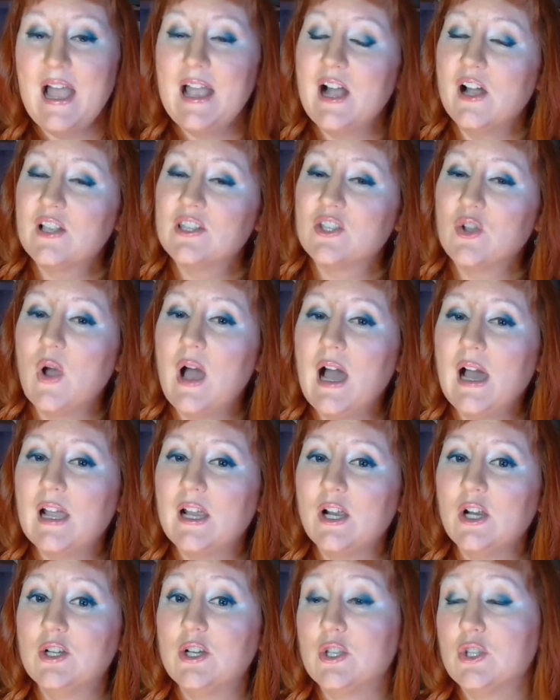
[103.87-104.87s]
also
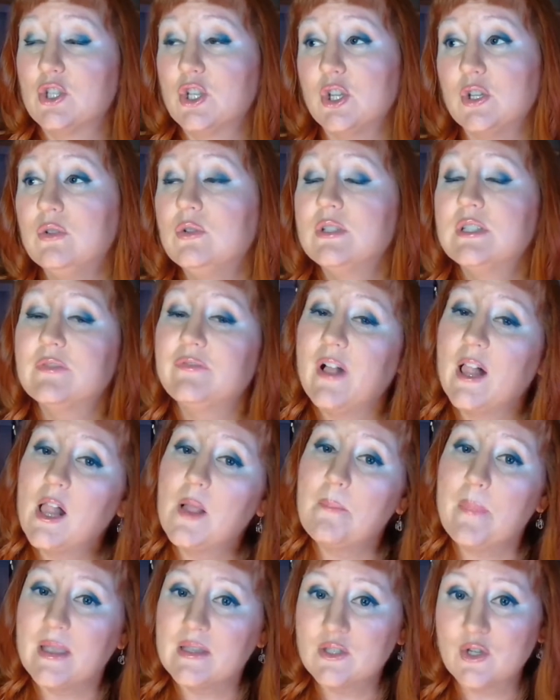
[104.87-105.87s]
hired 2
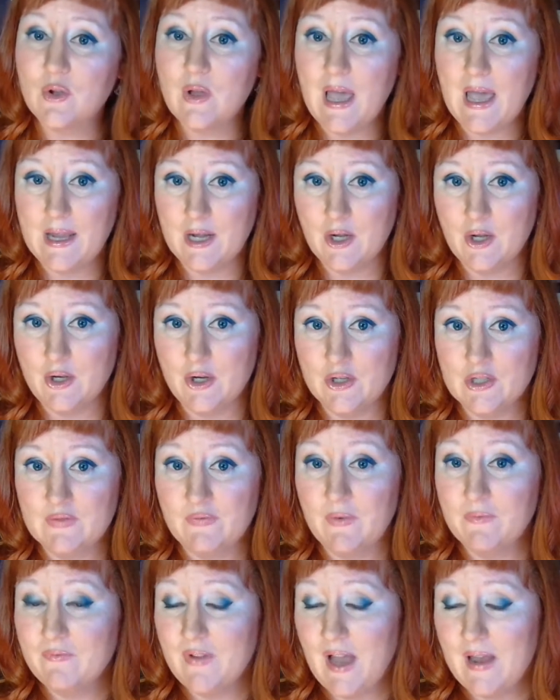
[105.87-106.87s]
developmental editors
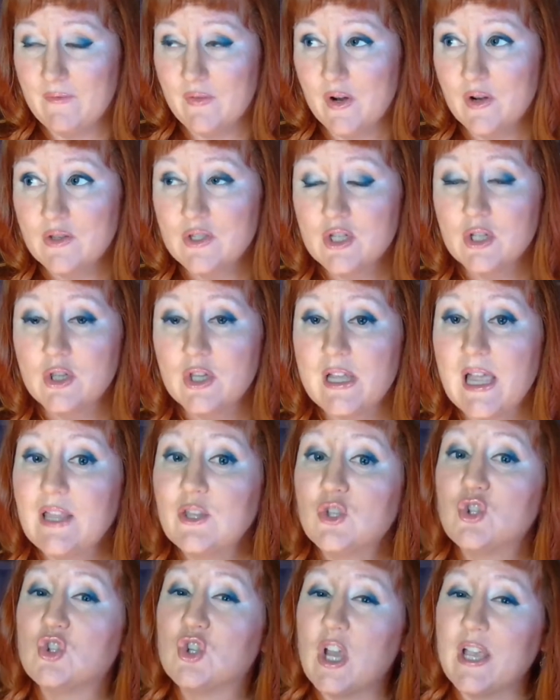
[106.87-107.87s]
from Fiverr to look
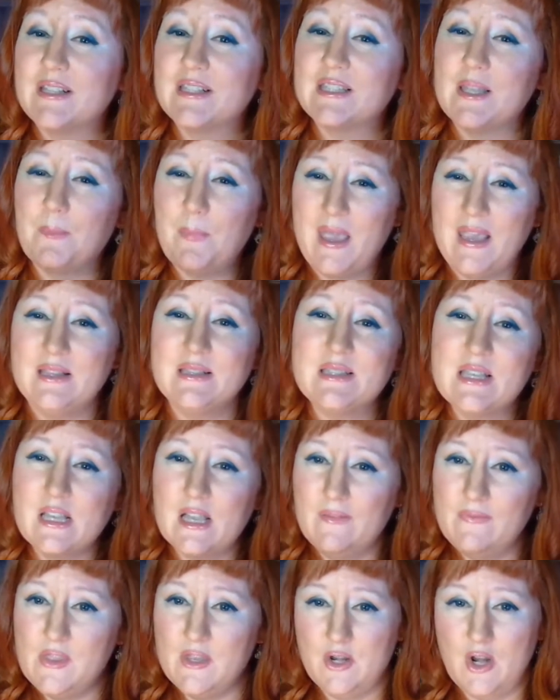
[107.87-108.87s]
at just the pacing
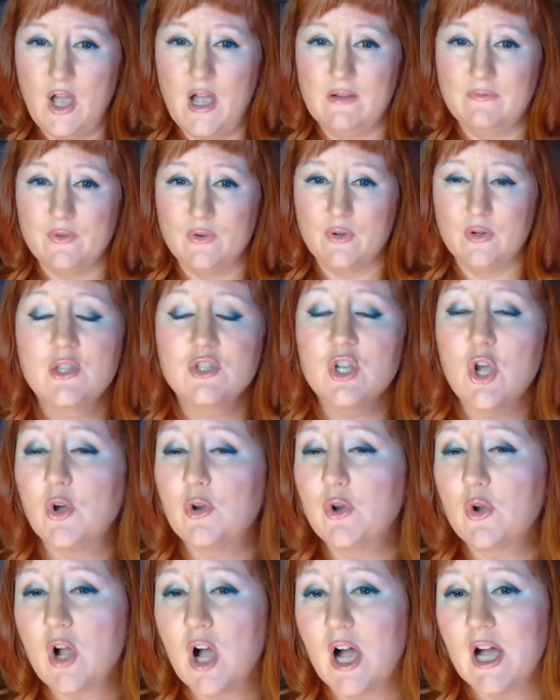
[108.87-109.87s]
of the novel.
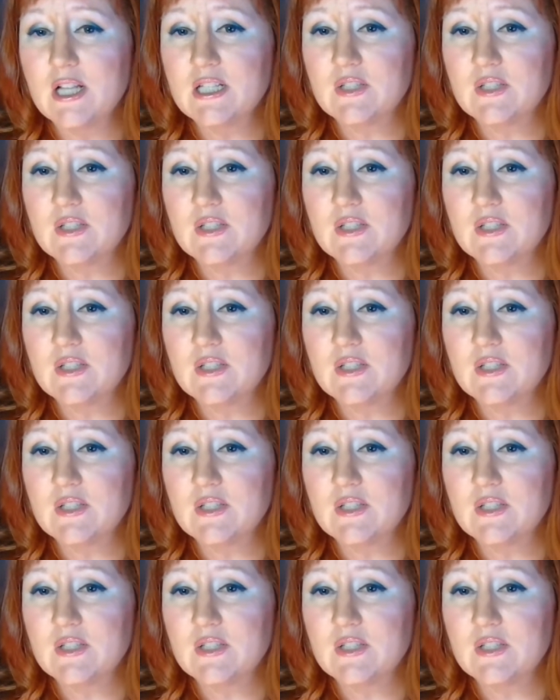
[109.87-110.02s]
Total cost